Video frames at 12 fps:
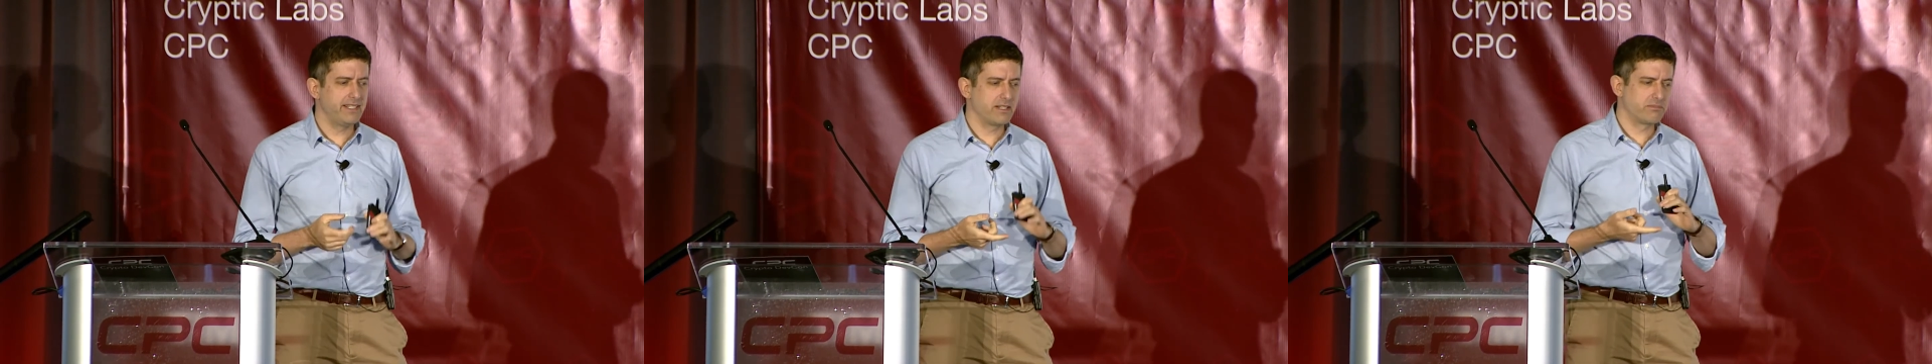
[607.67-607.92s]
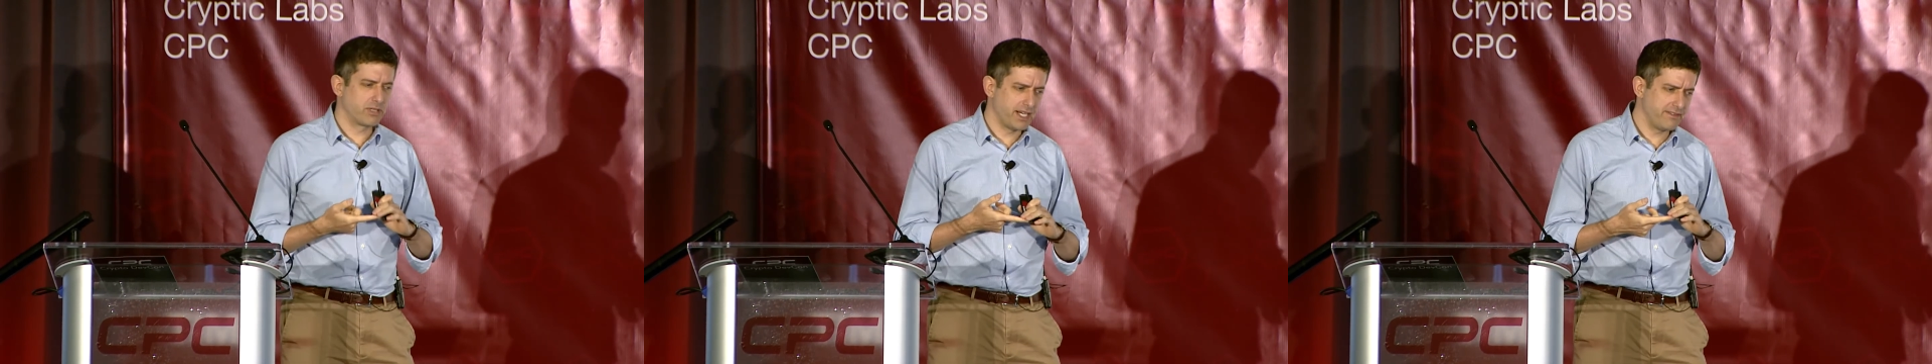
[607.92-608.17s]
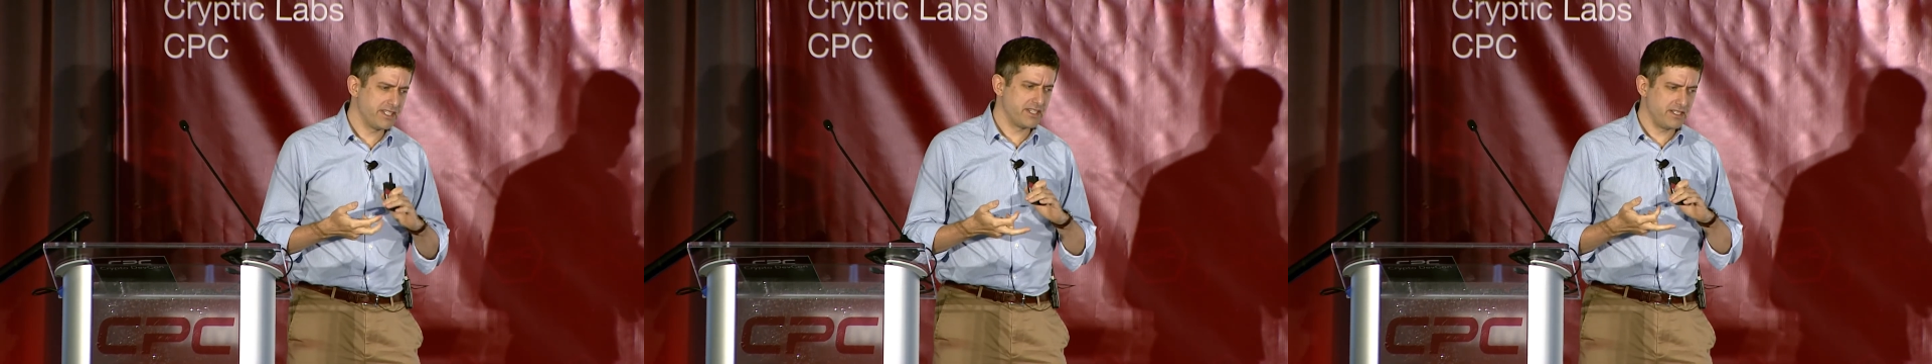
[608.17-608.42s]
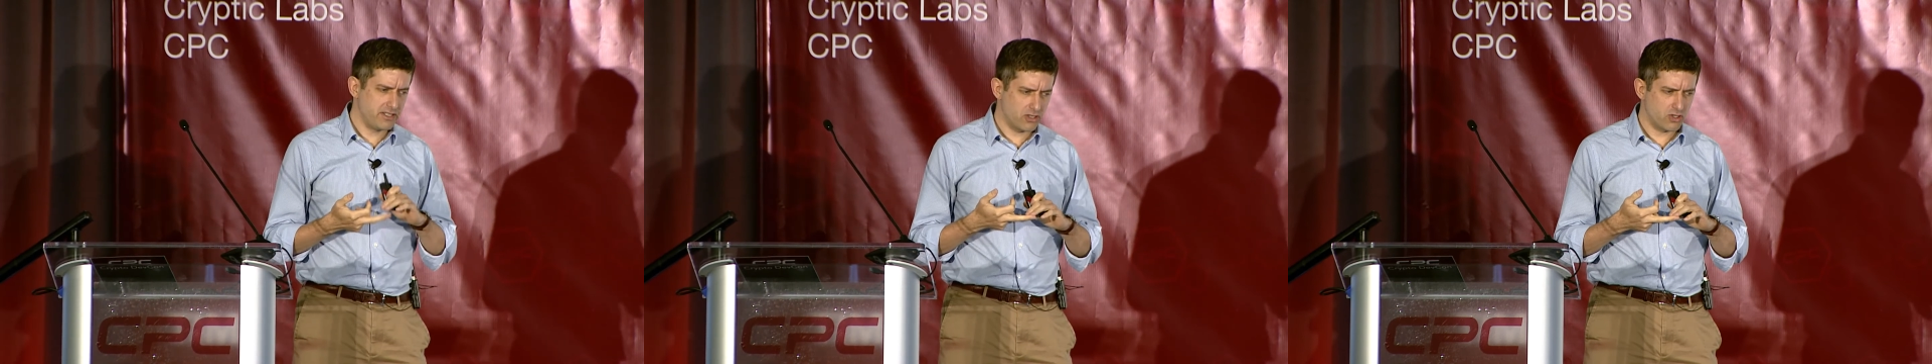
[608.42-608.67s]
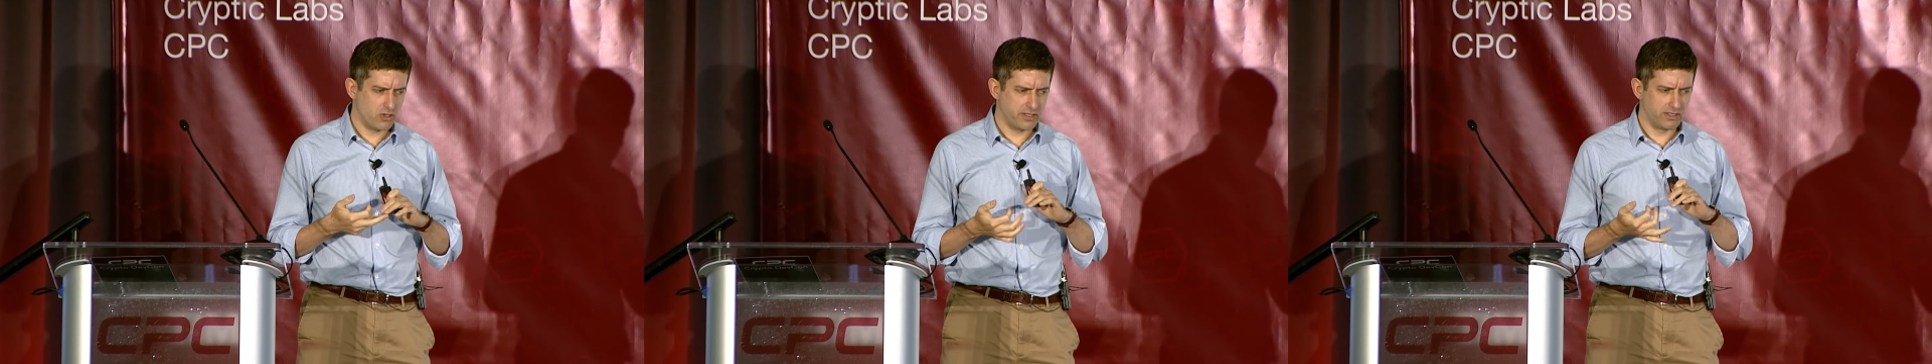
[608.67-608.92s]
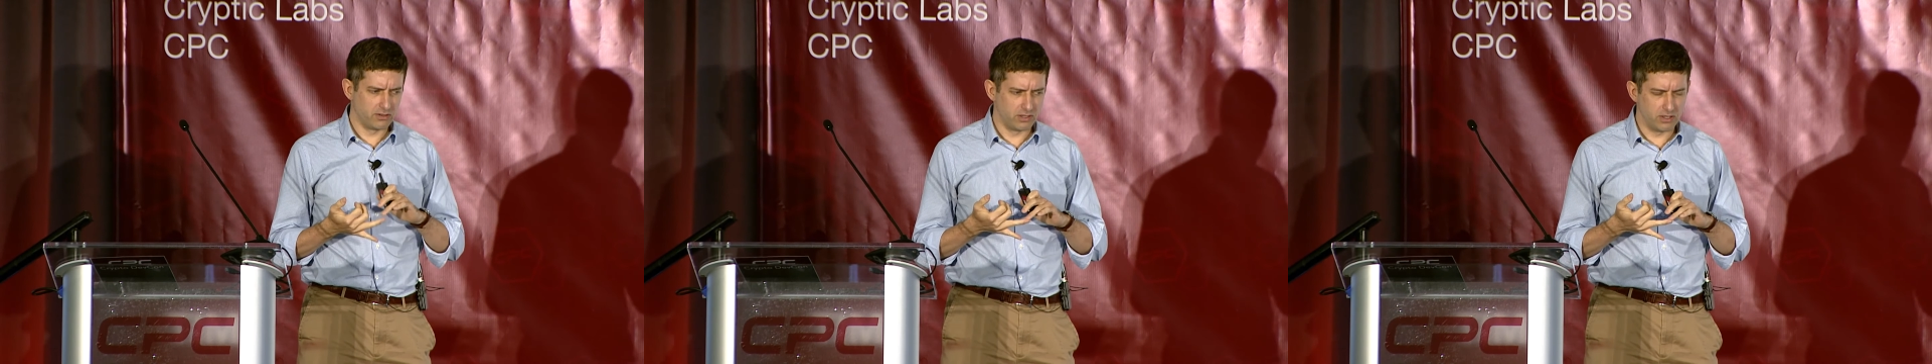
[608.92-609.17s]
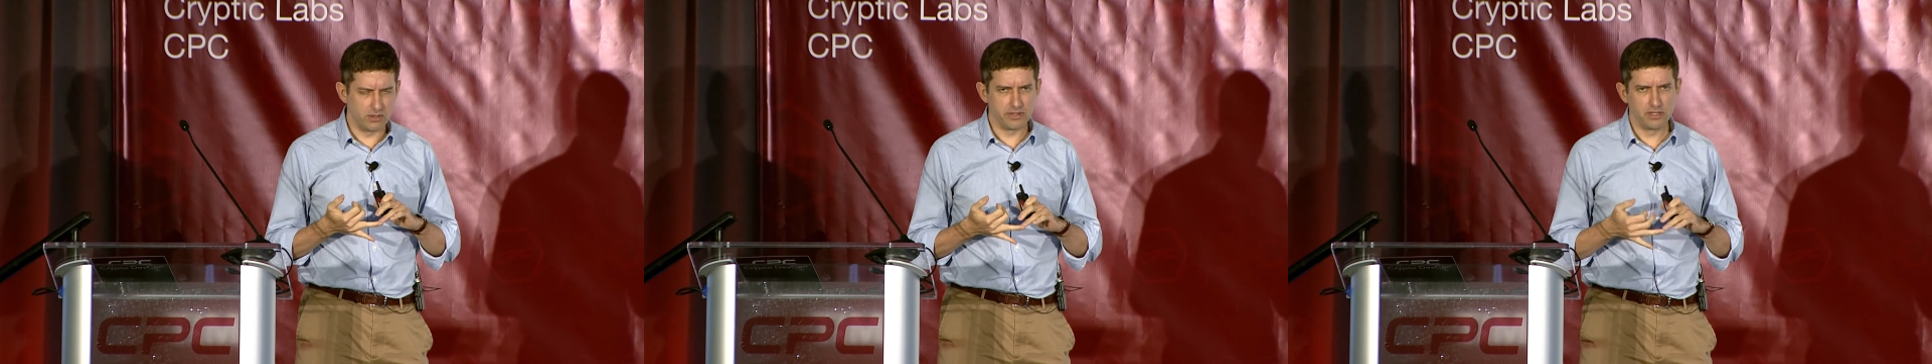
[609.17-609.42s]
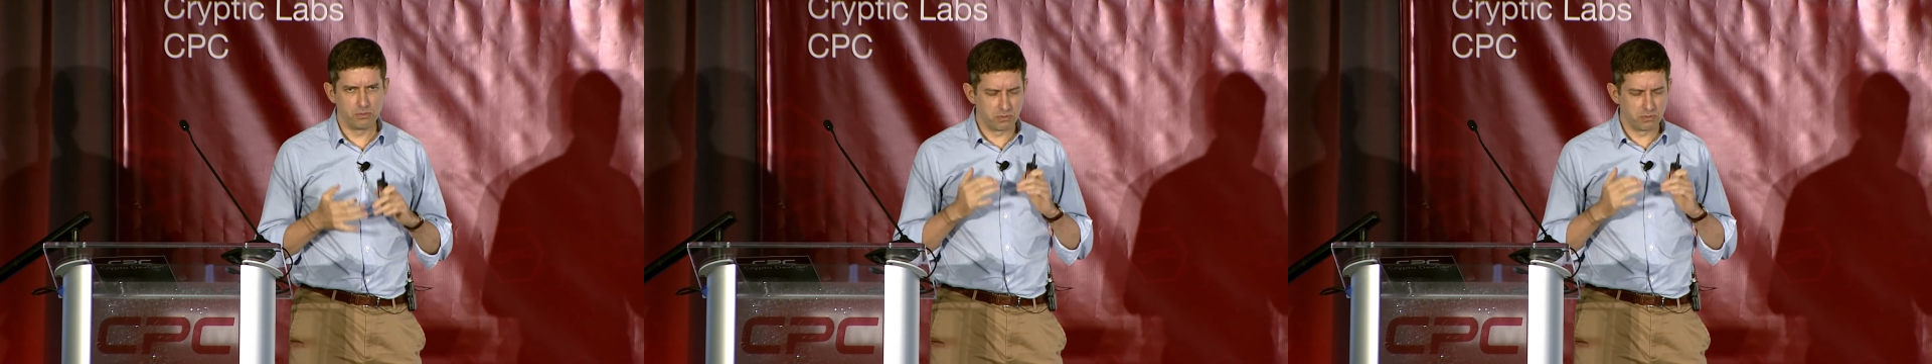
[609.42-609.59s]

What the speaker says: that privacy and security alone